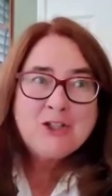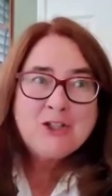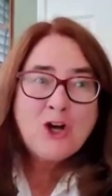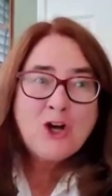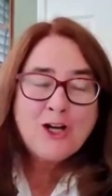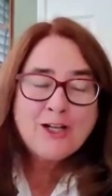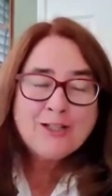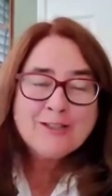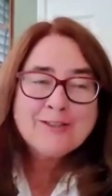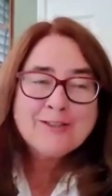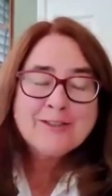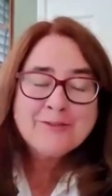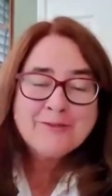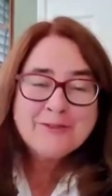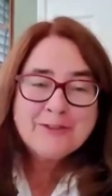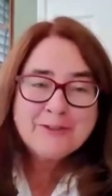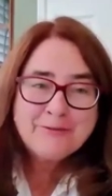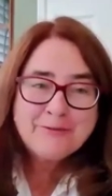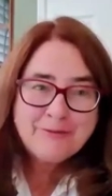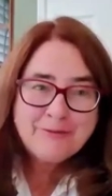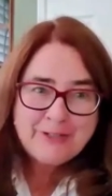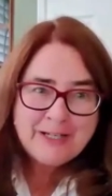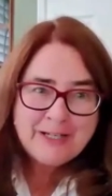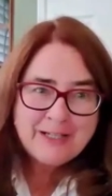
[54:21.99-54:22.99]
cost of
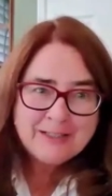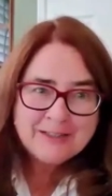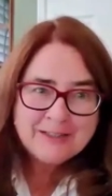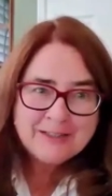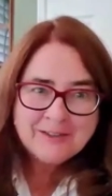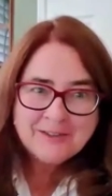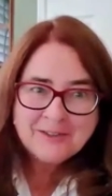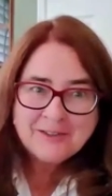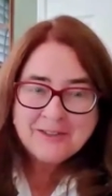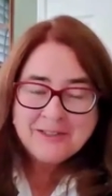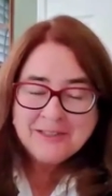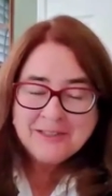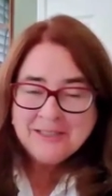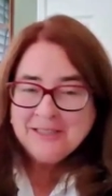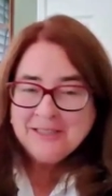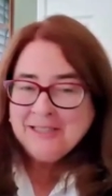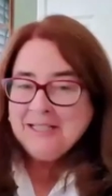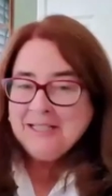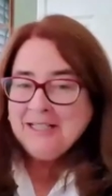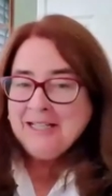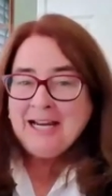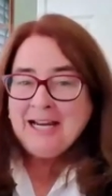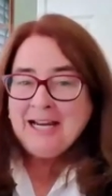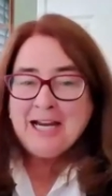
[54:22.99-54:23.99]
defense,
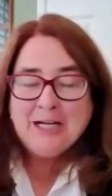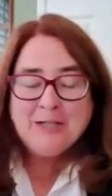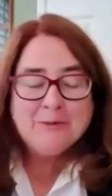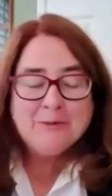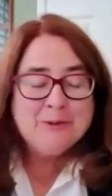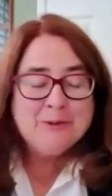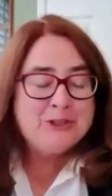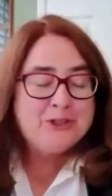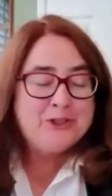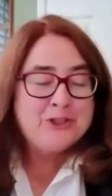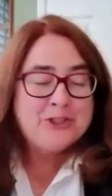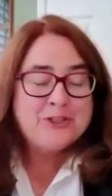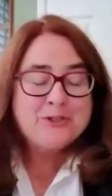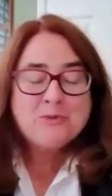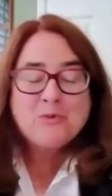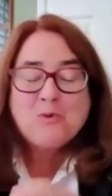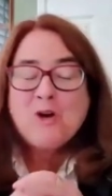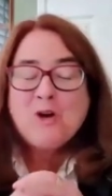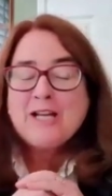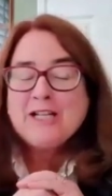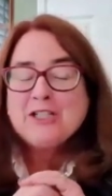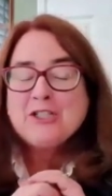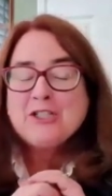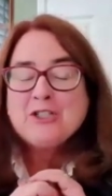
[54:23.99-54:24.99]
I would just
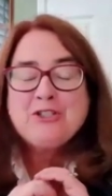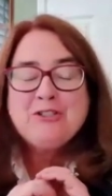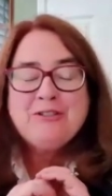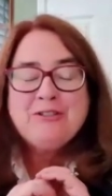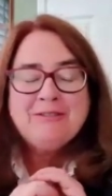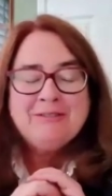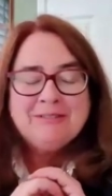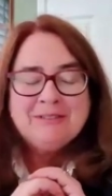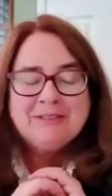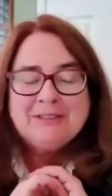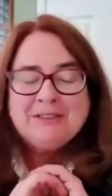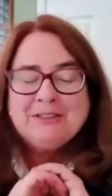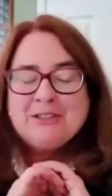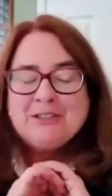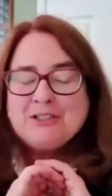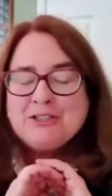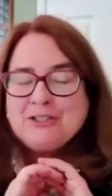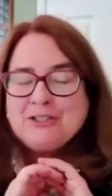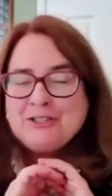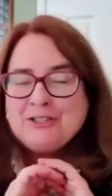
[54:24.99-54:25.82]
want to